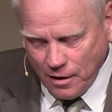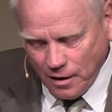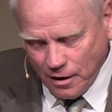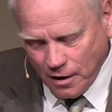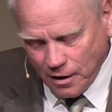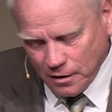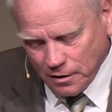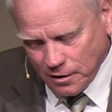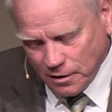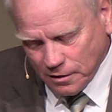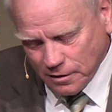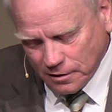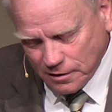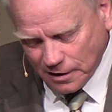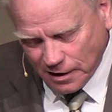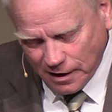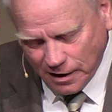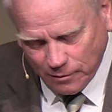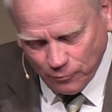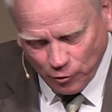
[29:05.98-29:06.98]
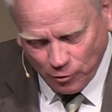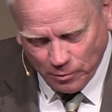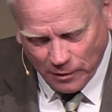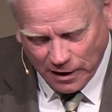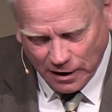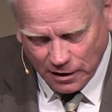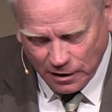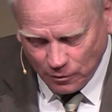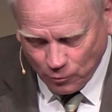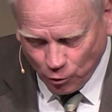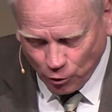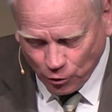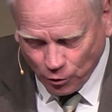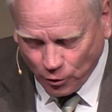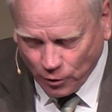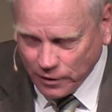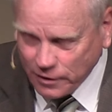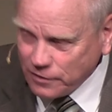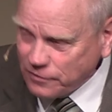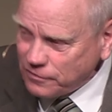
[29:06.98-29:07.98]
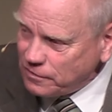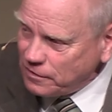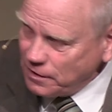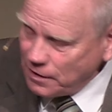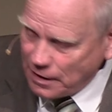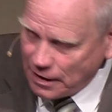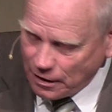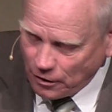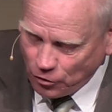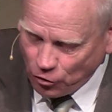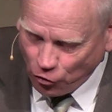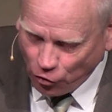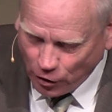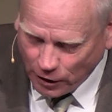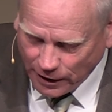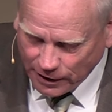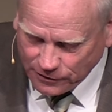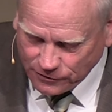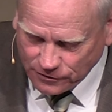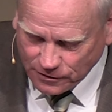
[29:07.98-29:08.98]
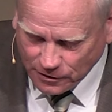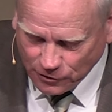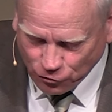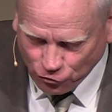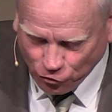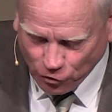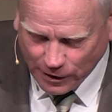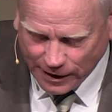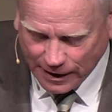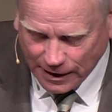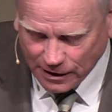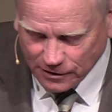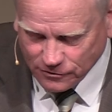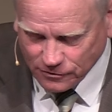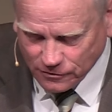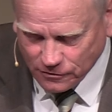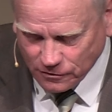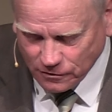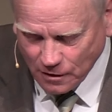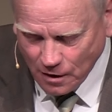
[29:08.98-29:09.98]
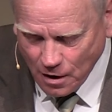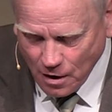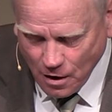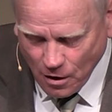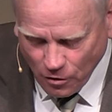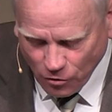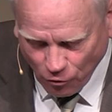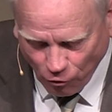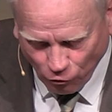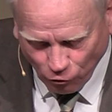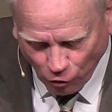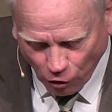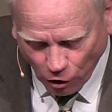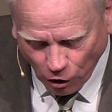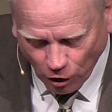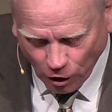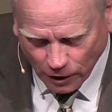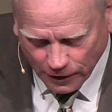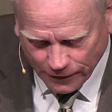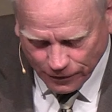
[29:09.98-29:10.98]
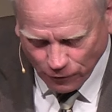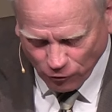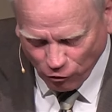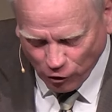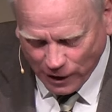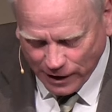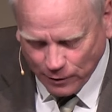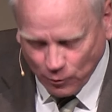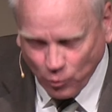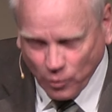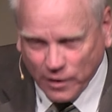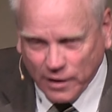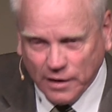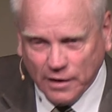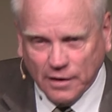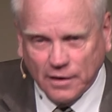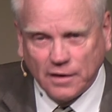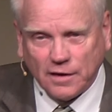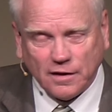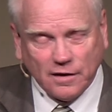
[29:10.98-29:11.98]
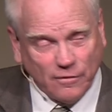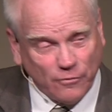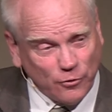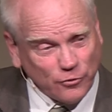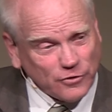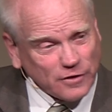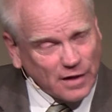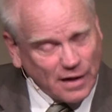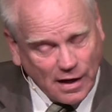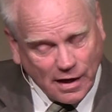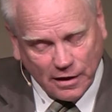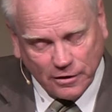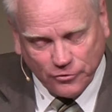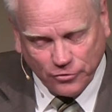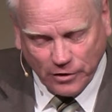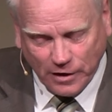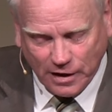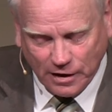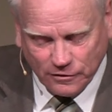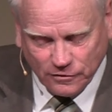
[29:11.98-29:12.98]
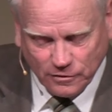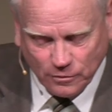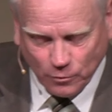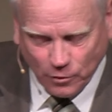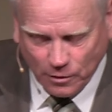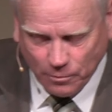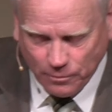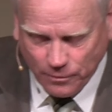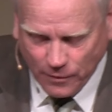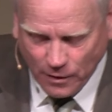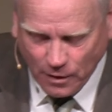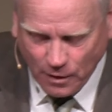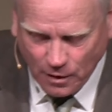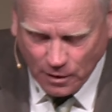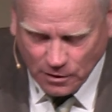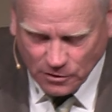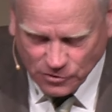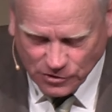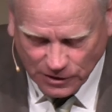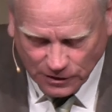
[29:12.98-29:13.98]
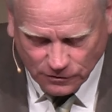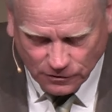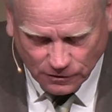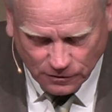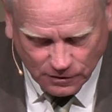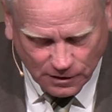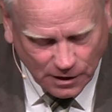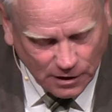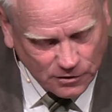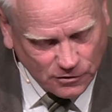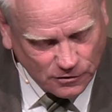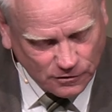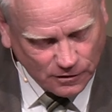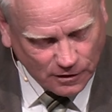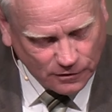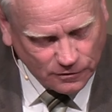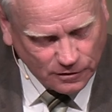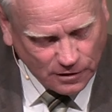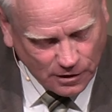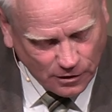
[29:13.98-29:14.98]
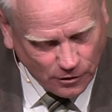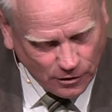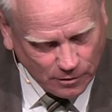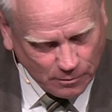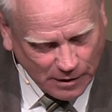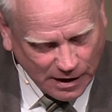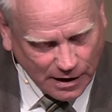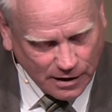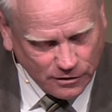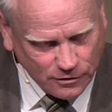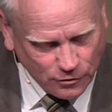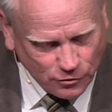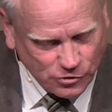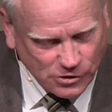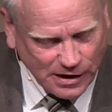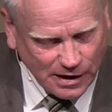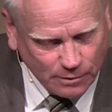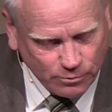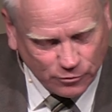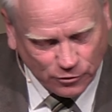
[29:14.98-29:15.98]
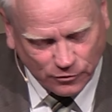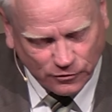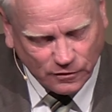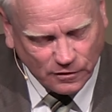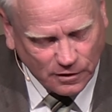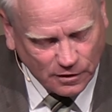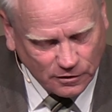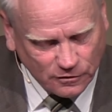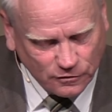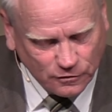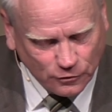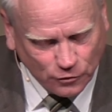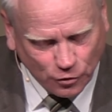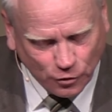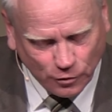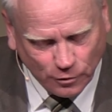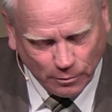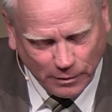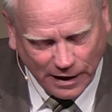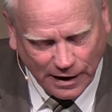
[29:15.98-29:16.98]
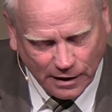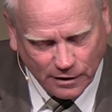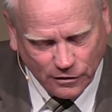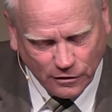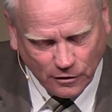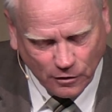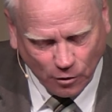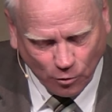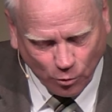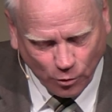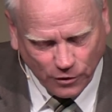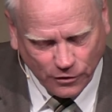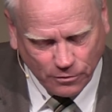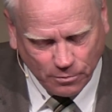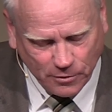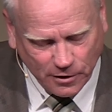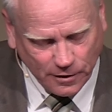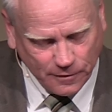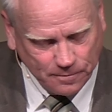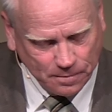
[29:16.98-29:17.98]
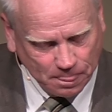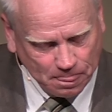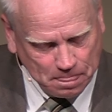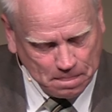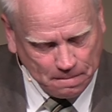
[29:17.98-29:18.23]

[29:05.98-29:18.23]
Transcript: And in the time remaining, we're going to see how Christ contrasts the wrong and the right way to give. There's a contrast in what Jesus teaches us here in Matthew chapter 6. So turn back there with me.